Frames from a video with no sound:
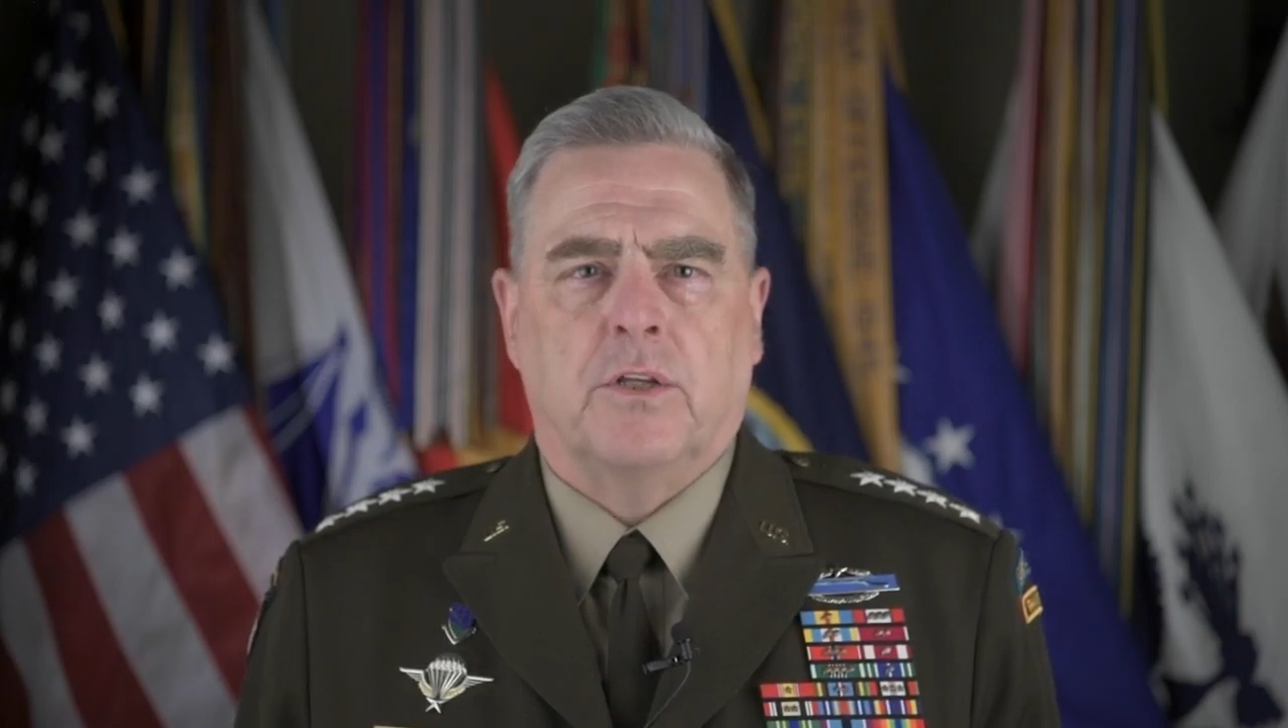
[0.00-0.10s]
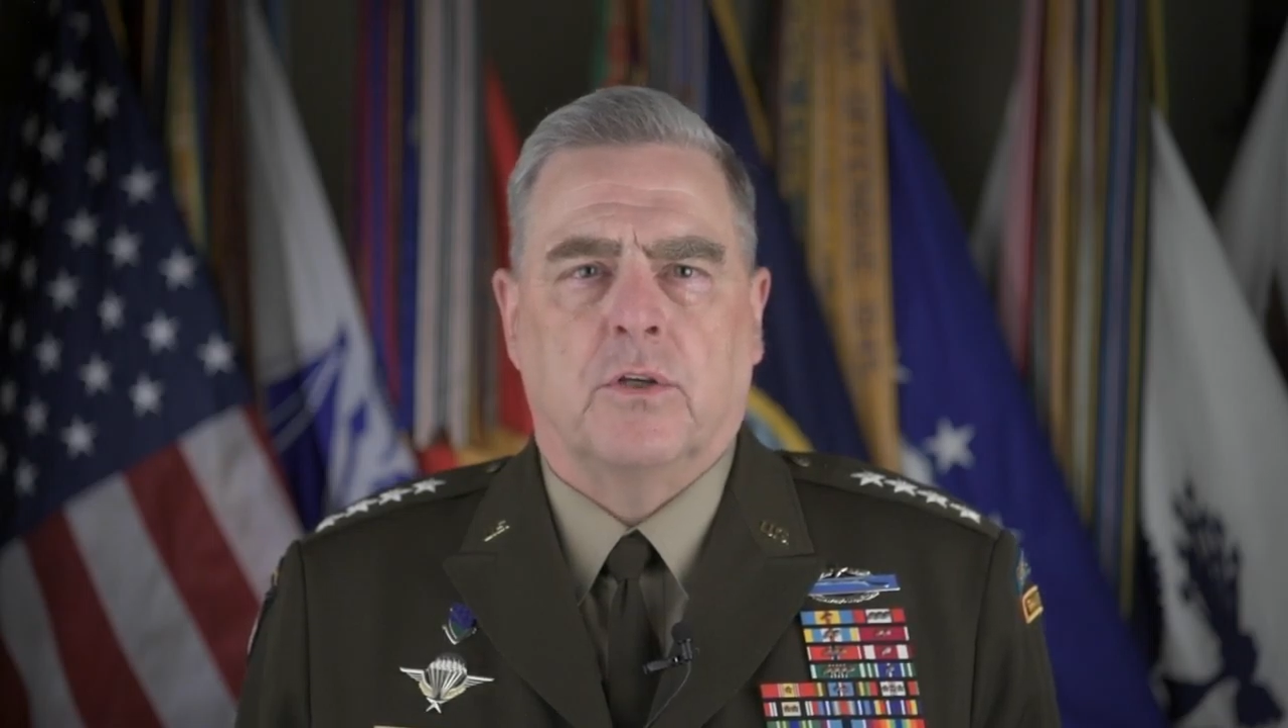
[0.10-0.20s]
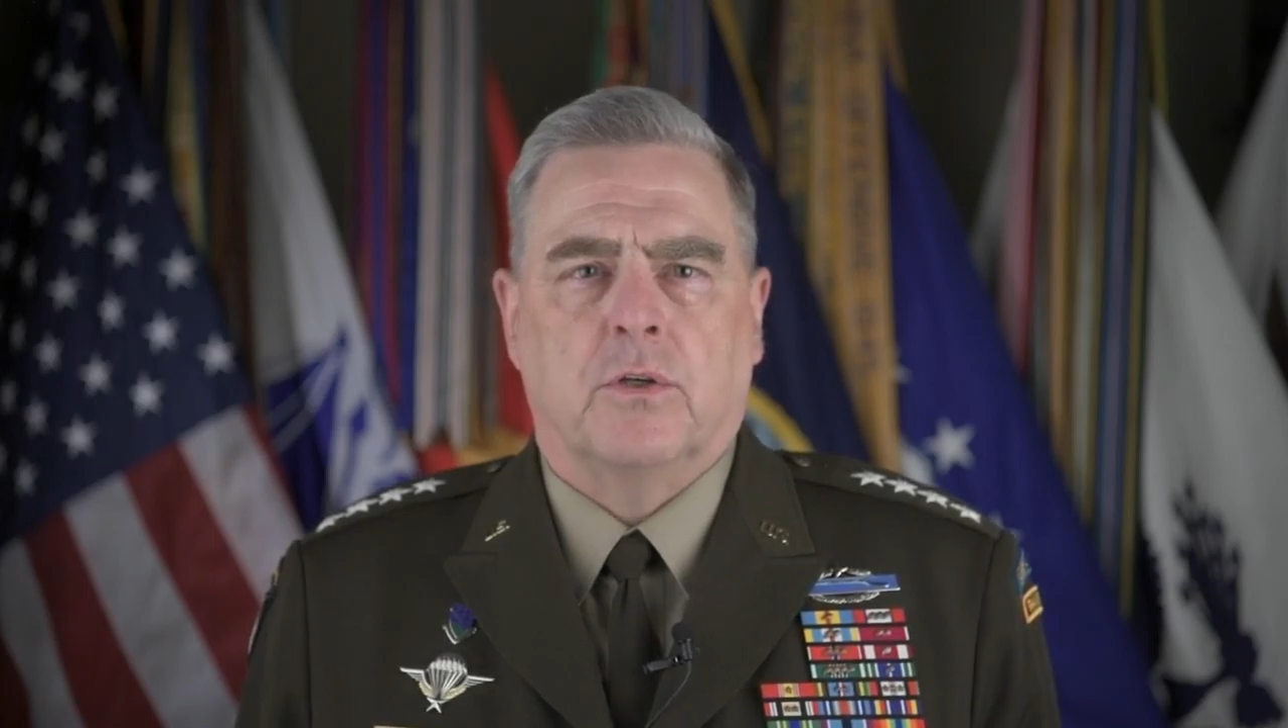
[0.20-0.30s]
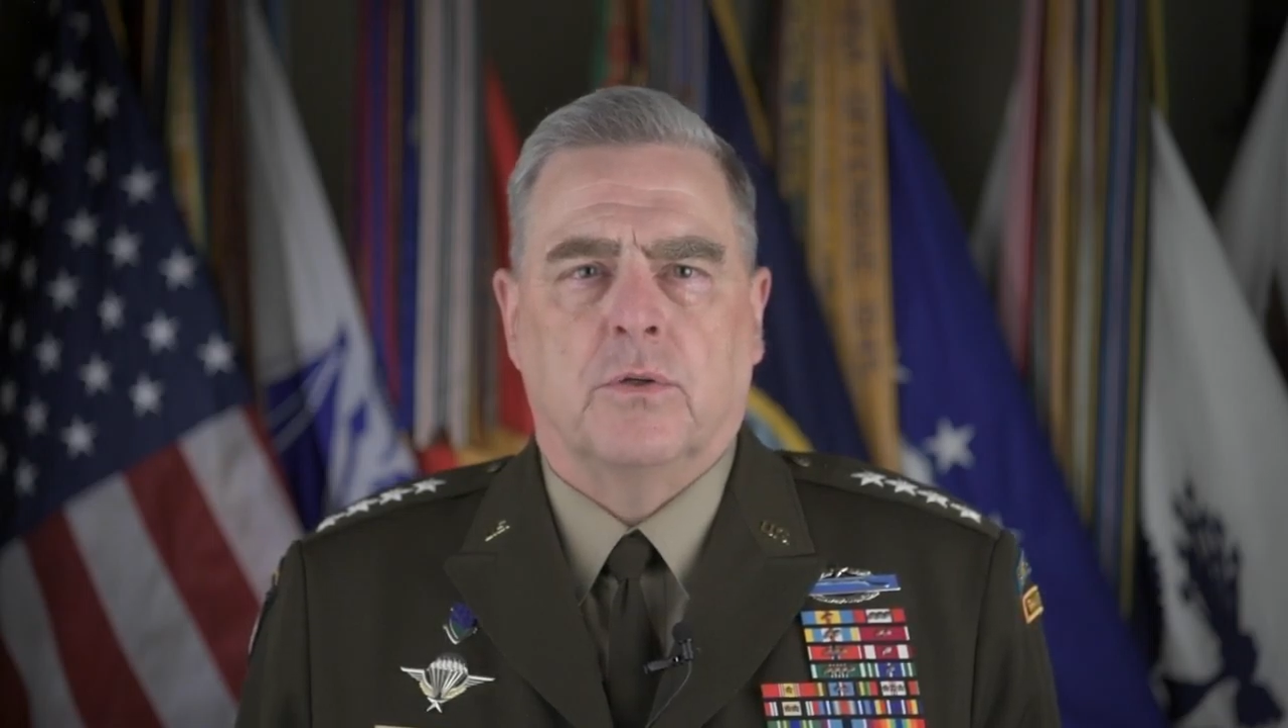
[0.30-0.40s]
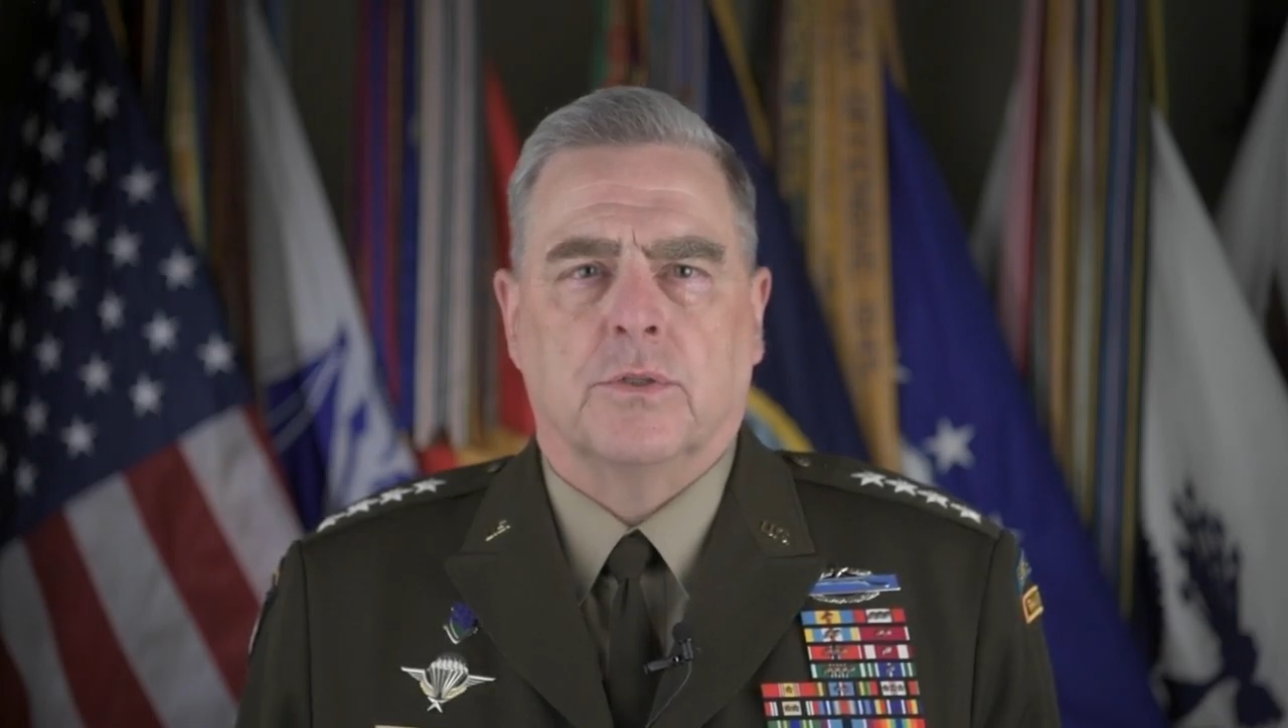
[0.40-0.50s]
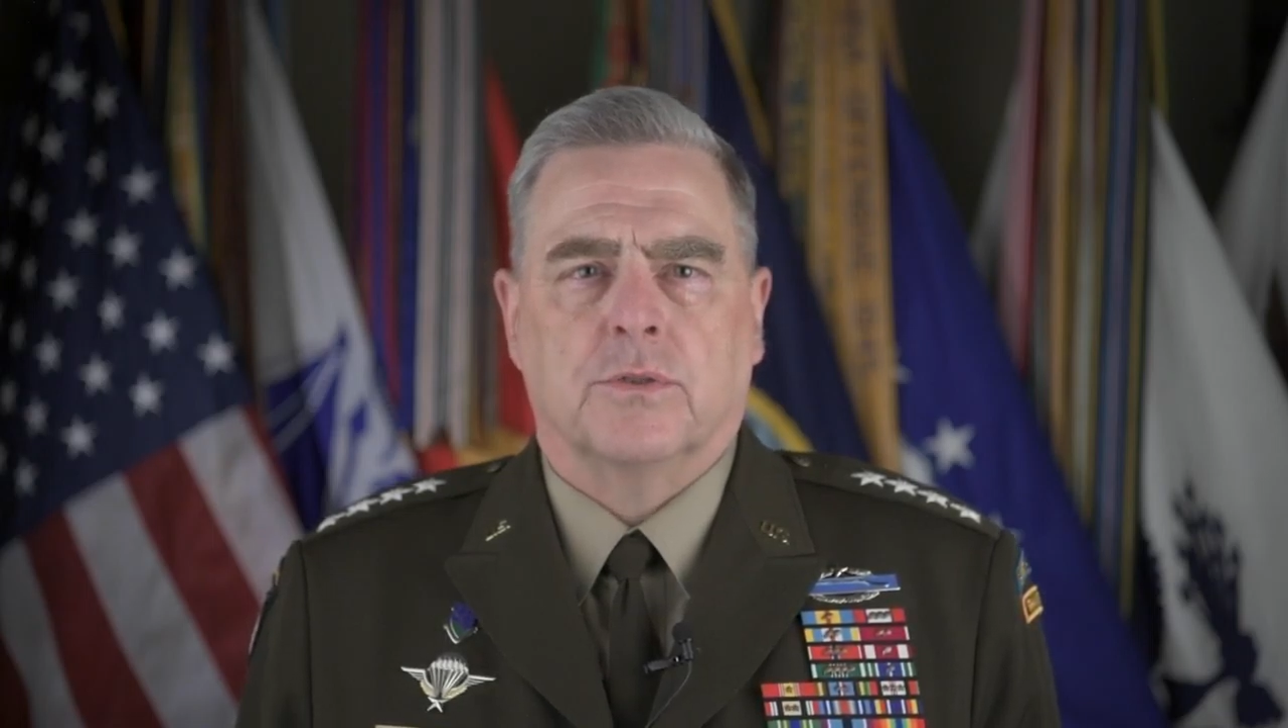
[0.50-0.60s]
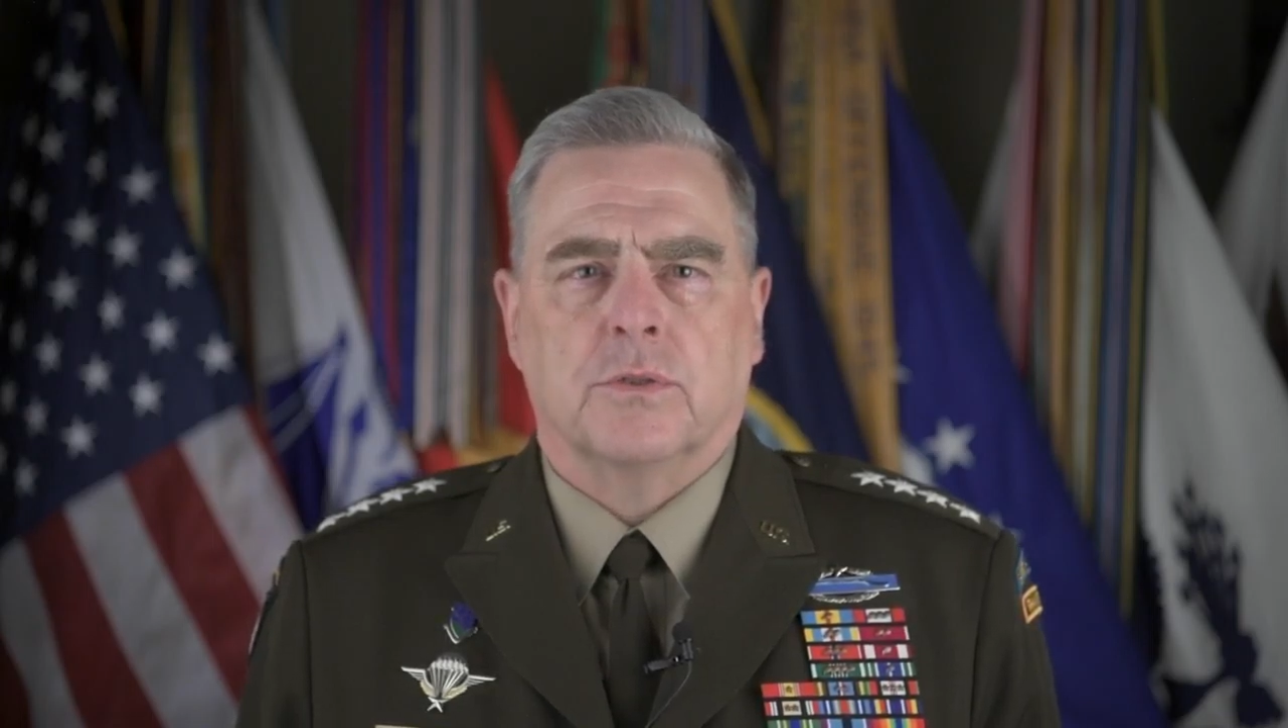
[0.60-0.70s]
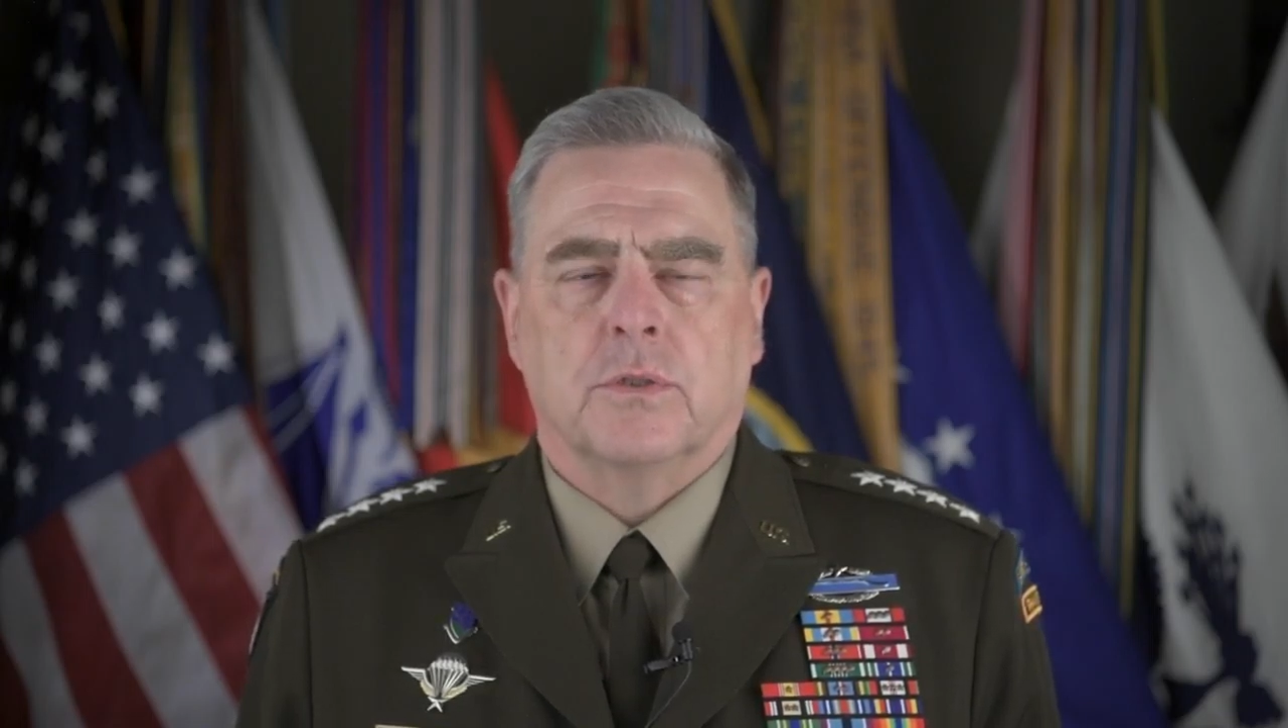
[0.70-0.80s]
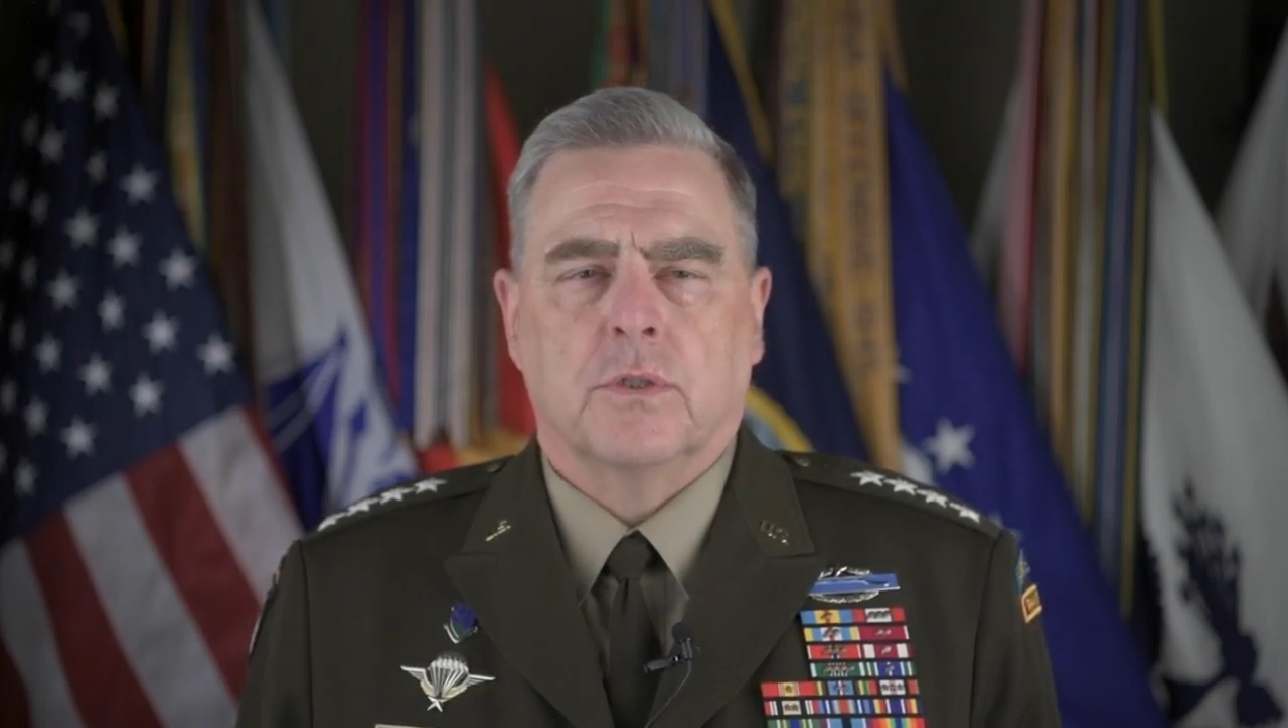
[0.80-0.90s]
to you as